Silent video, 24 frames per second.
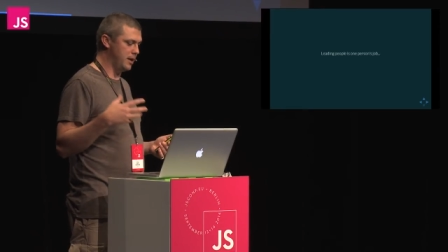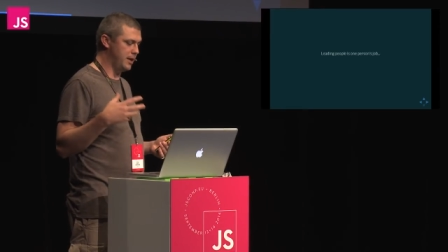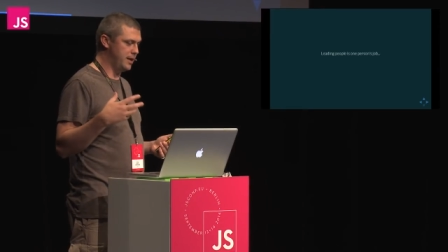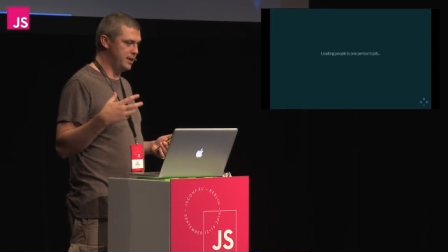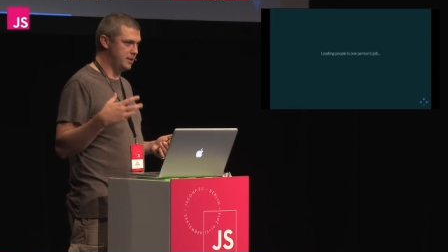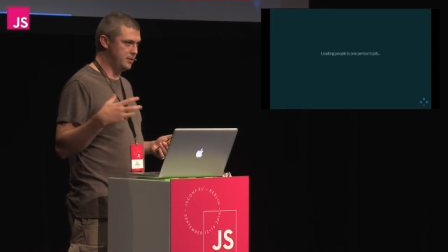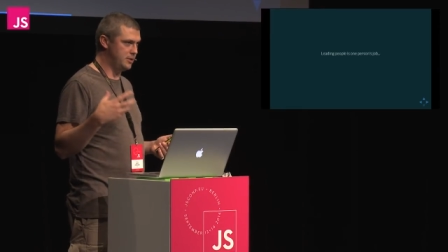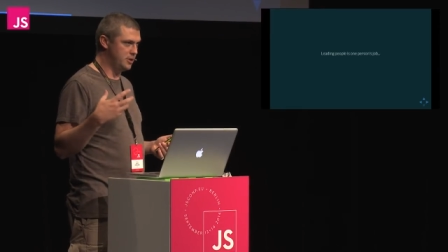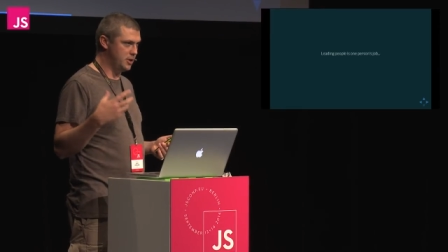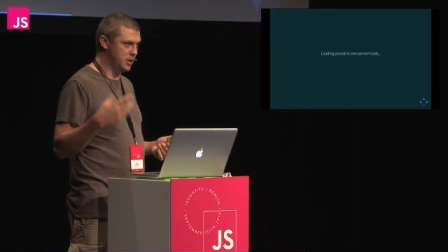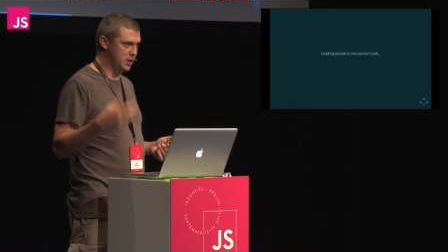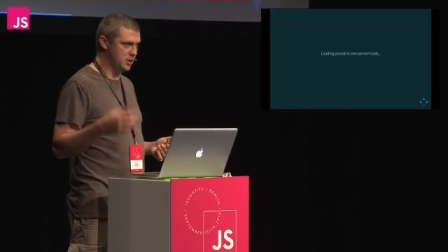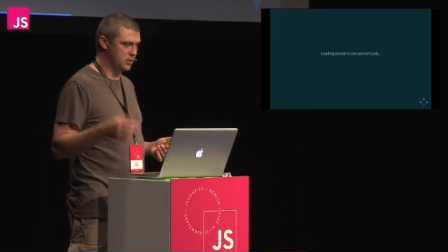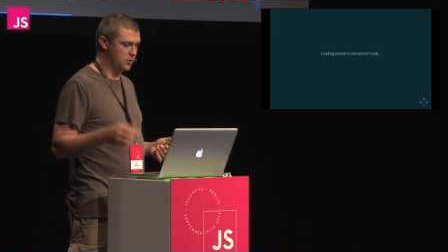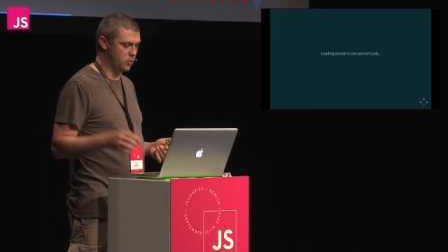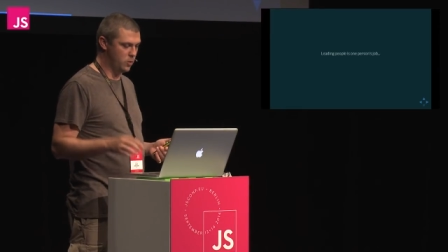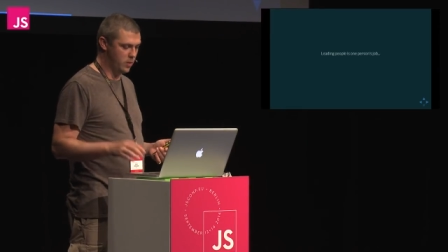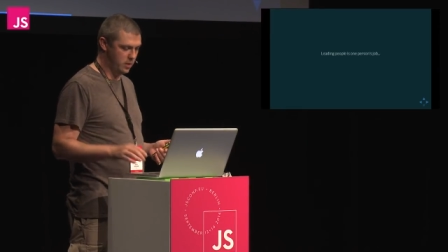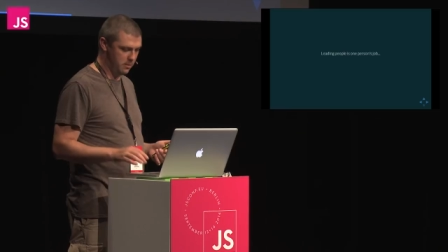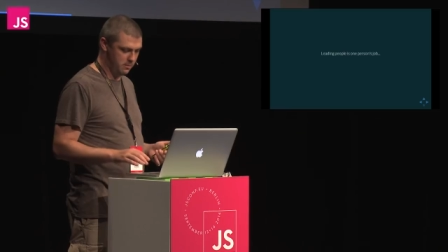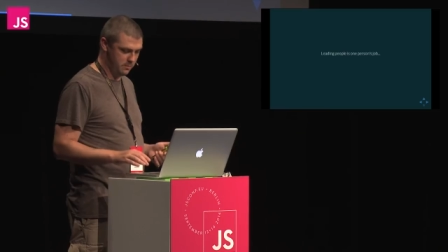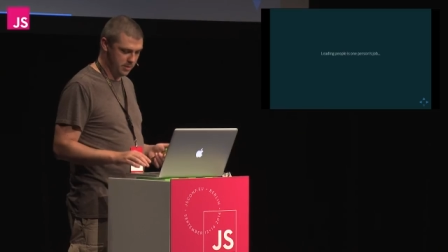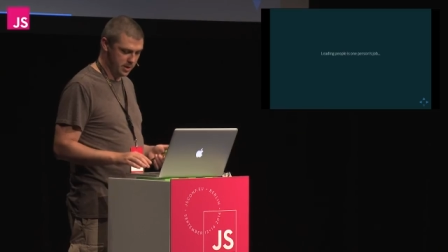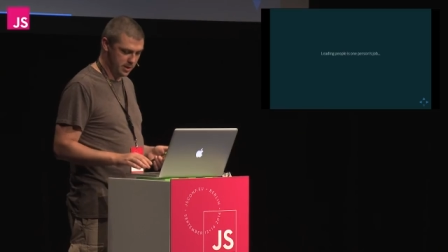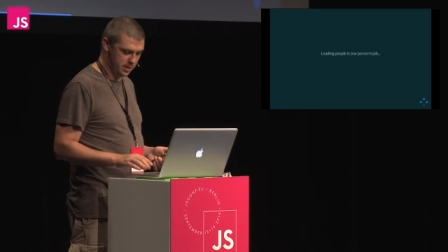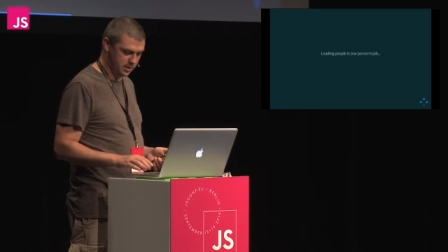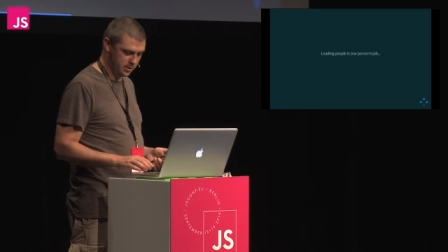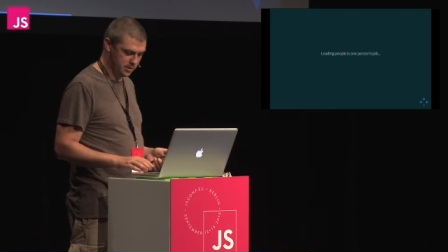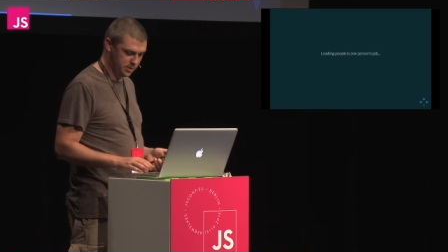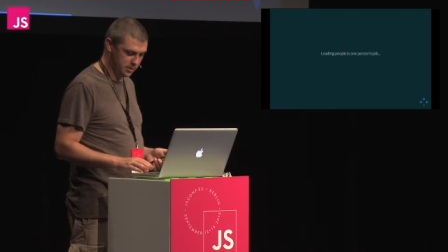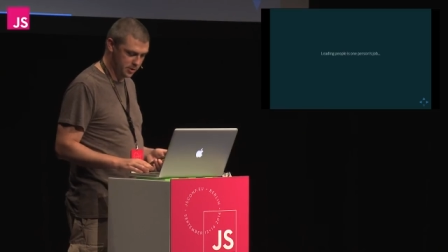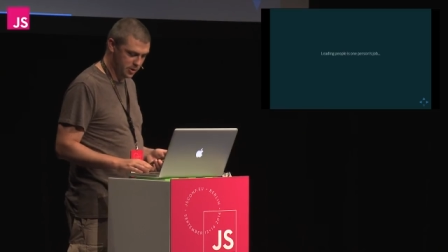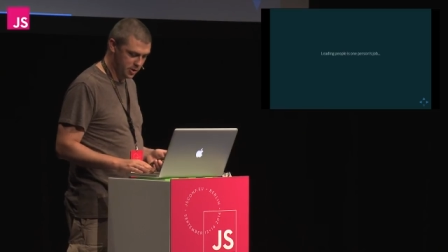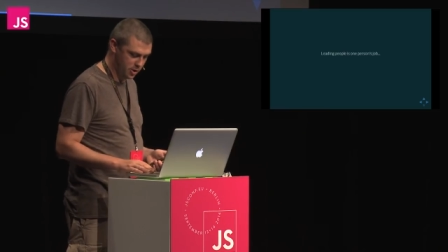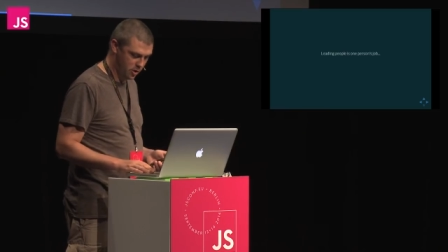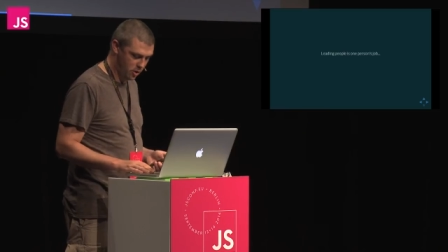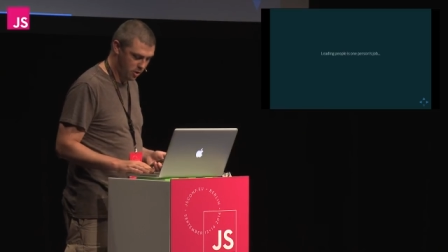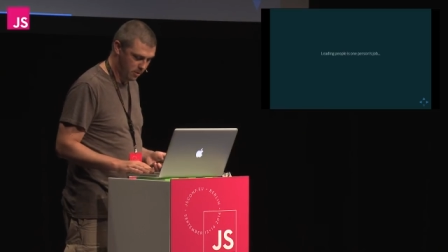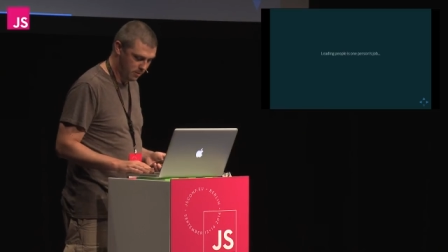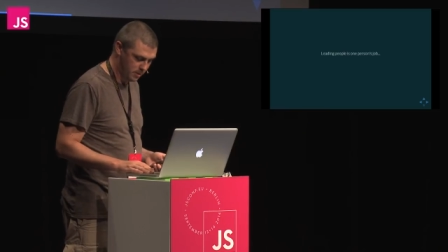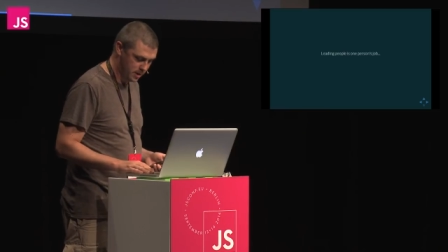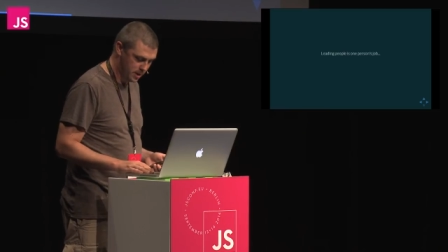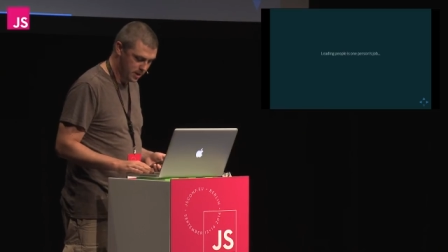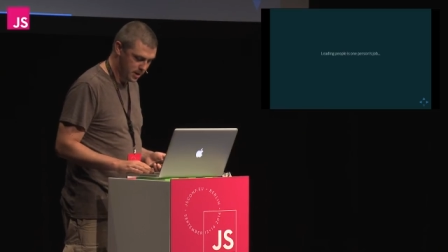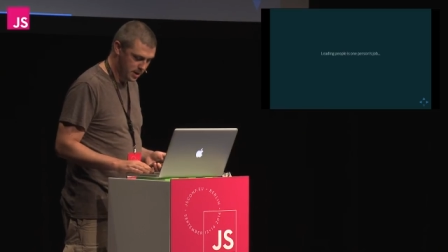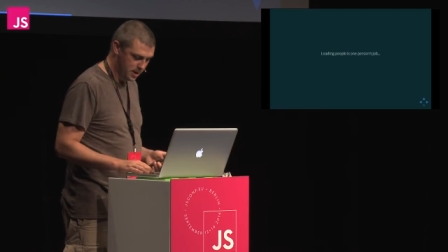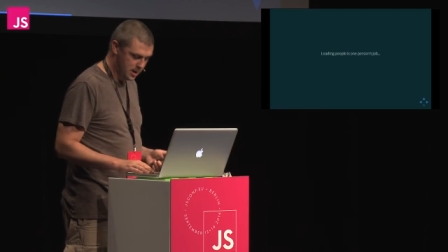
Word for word: is just one person's job.